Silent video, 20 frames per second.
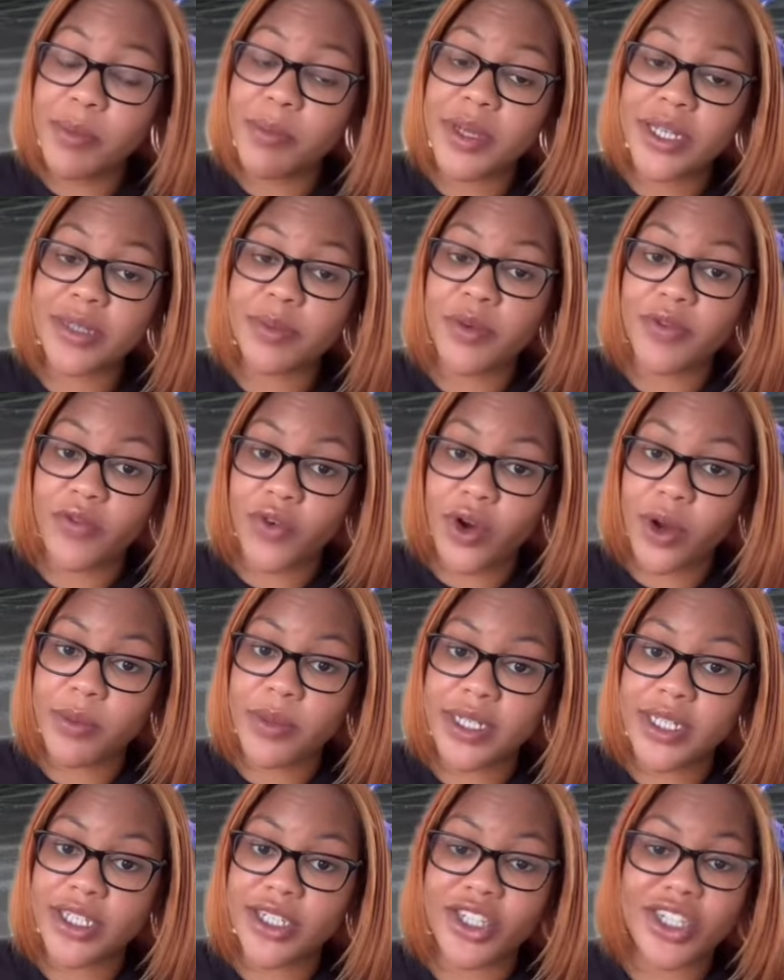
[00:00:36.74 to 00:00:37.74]
performance,
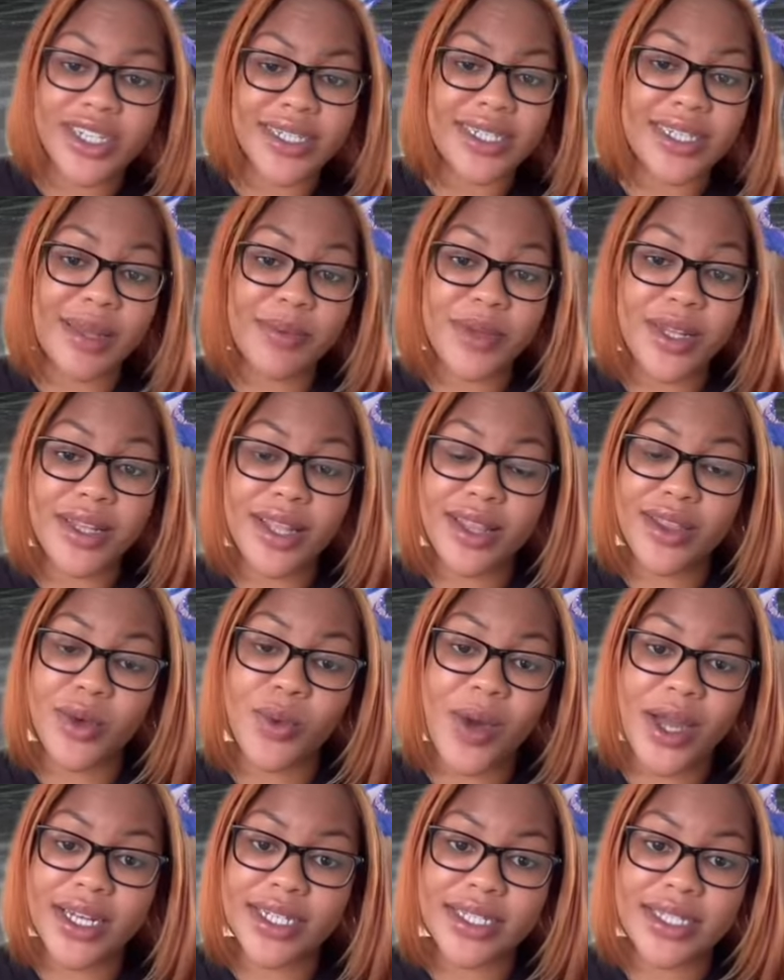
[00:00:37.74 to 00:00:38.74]
she accepted that the white
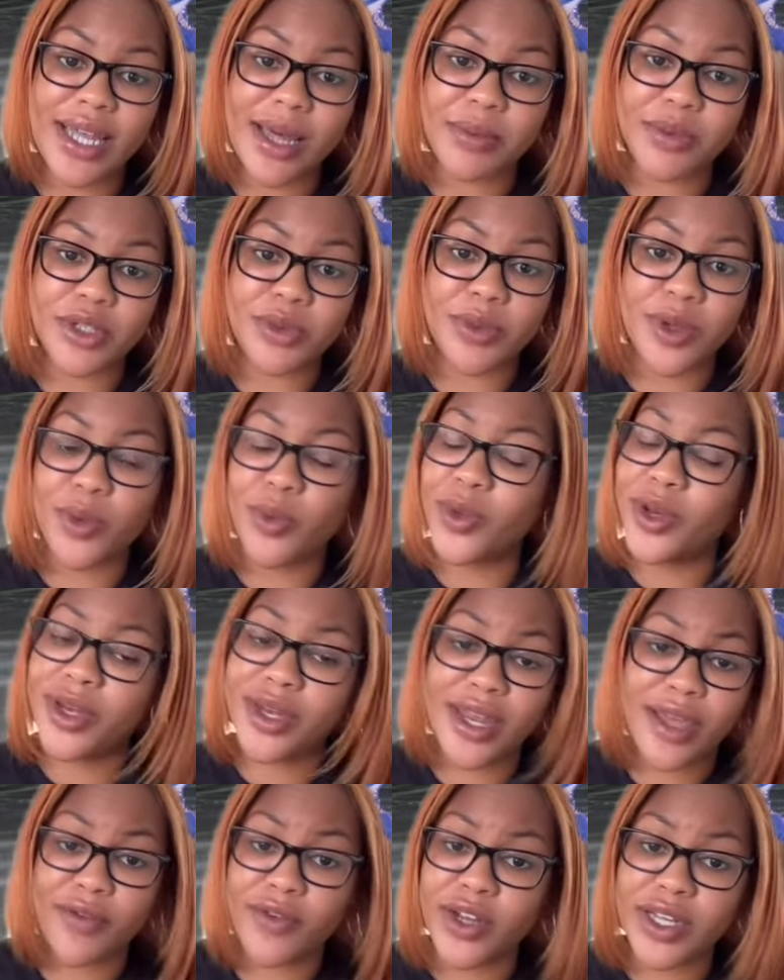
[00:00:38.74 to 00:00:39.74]
establishment would
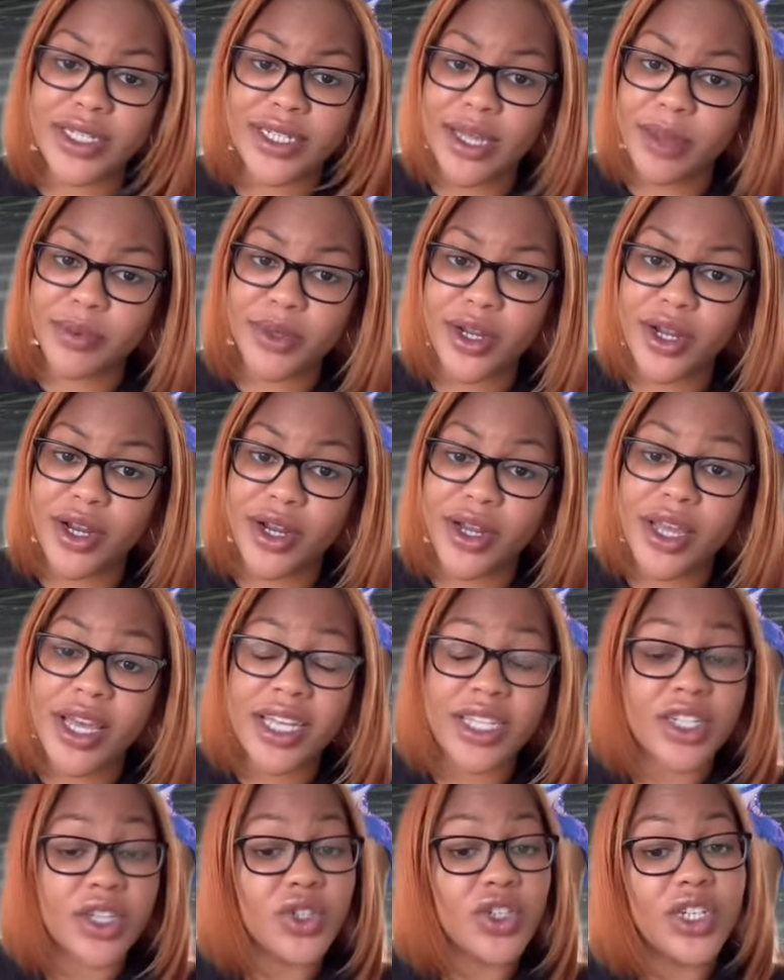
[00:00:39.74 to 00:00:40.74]
never accept her, so
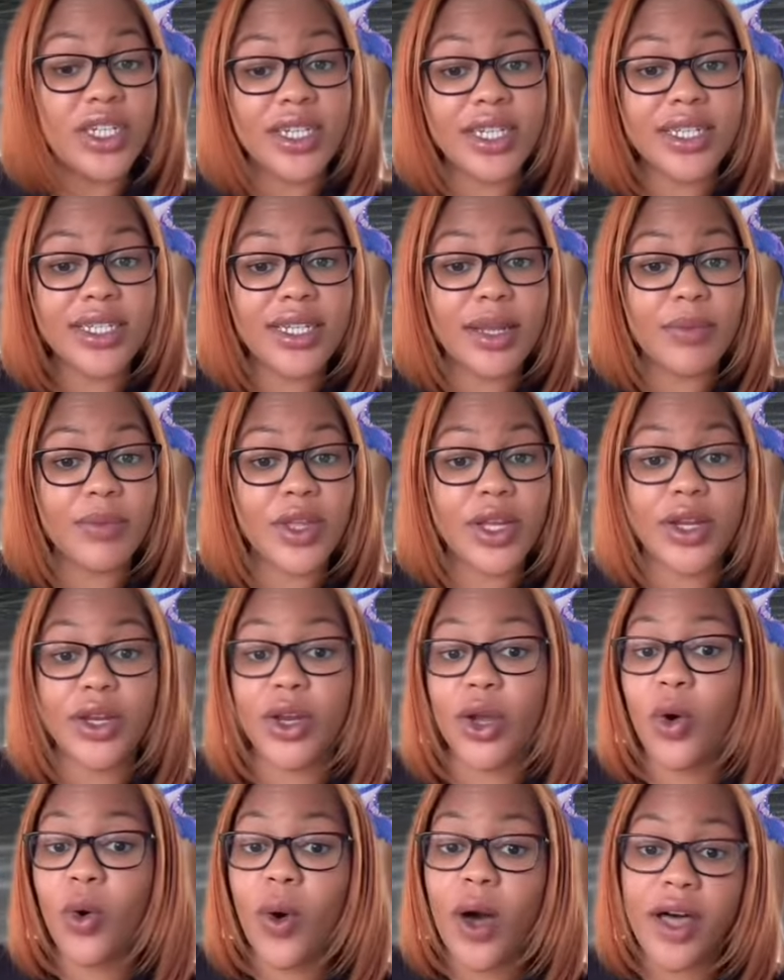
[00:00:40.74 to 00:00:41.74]
she did something no
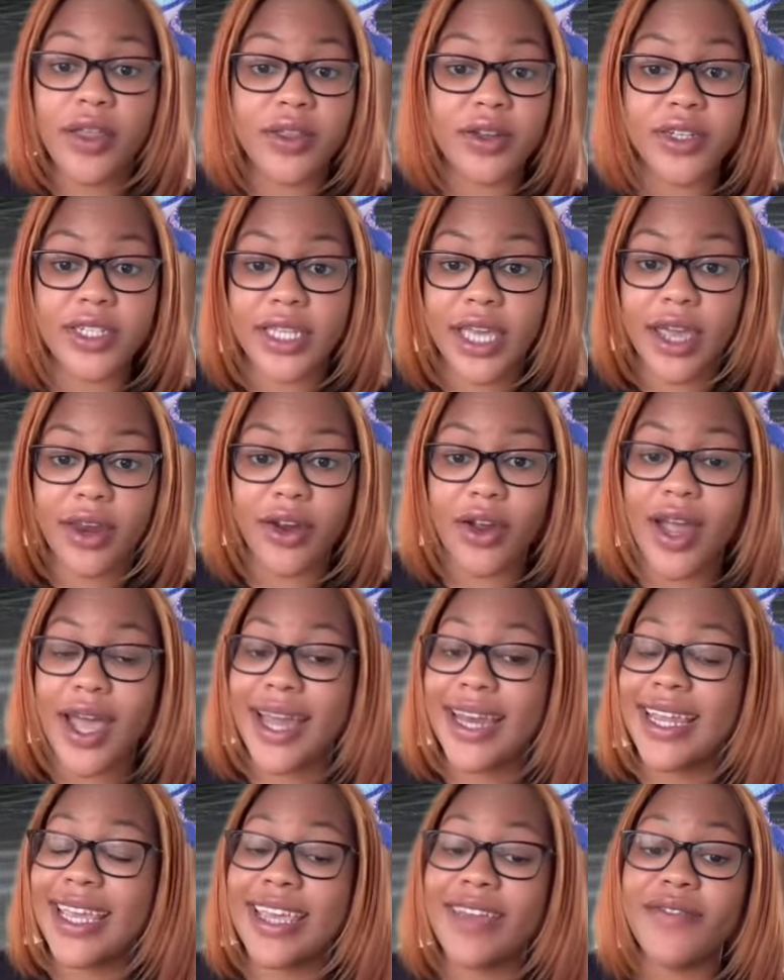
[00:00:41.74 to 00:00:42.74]
other skater had
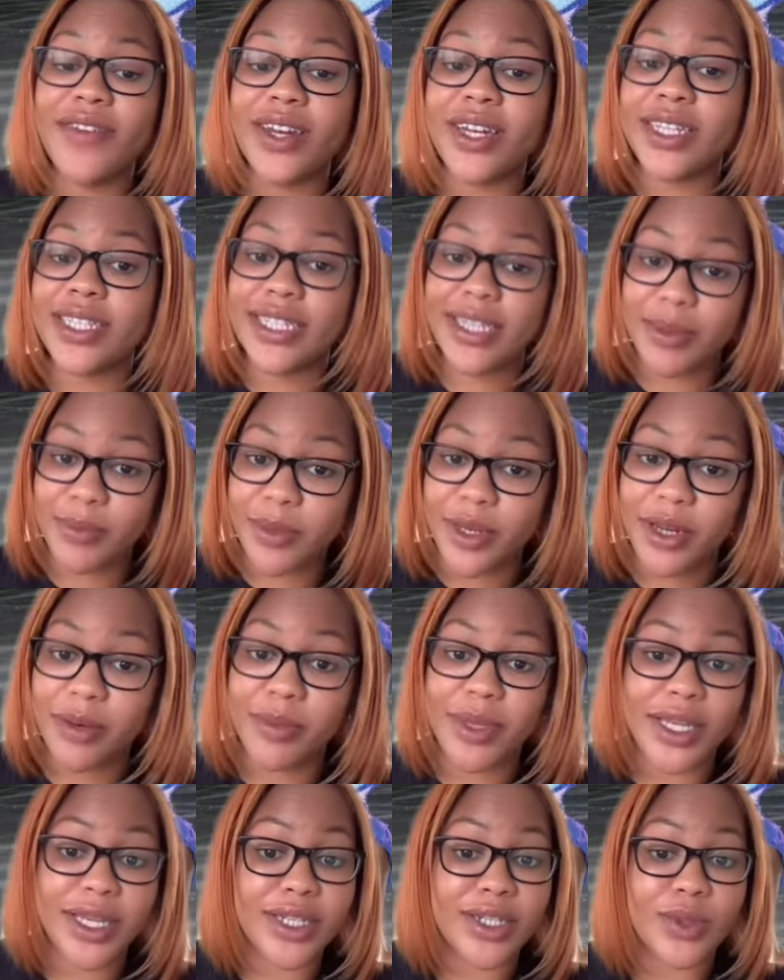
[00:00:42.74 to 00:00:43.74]
even attempted
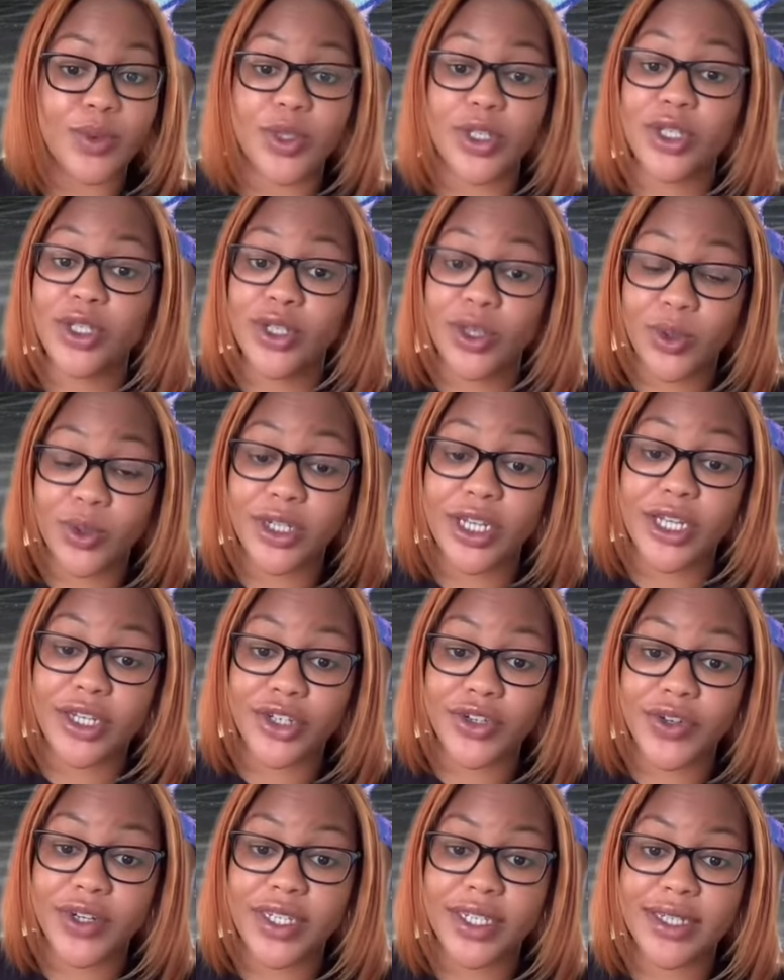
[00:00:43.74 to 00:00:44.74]
because it was so
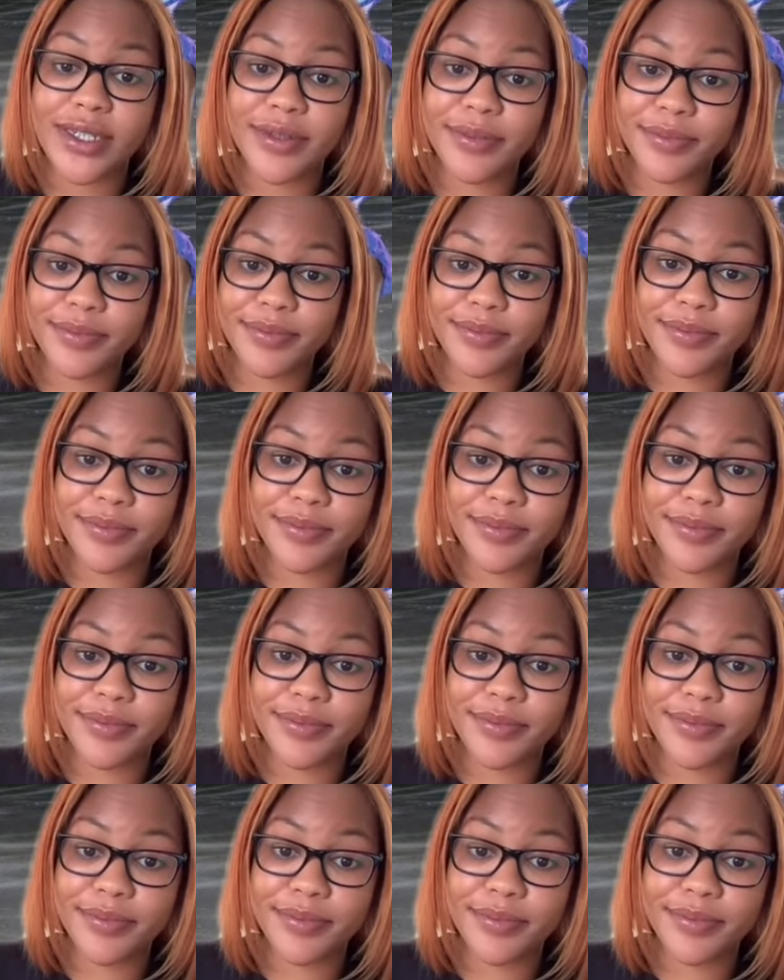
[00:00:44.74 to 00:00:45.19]
dangerous. For